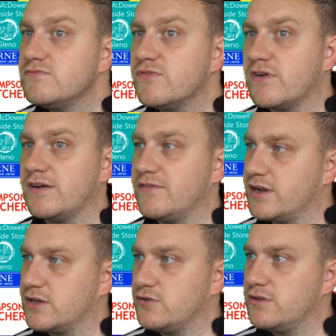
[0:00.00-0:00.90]
very,
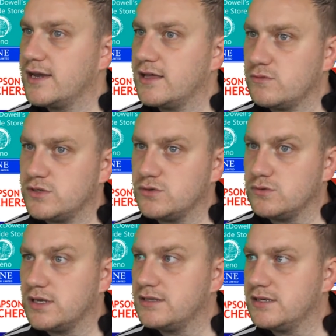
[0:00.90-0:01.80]
very good together. We
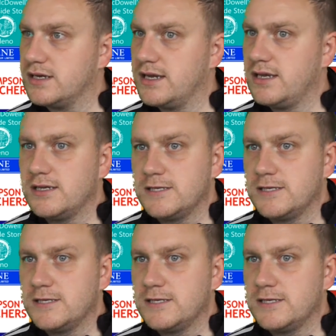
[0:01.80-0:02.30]
showed that today.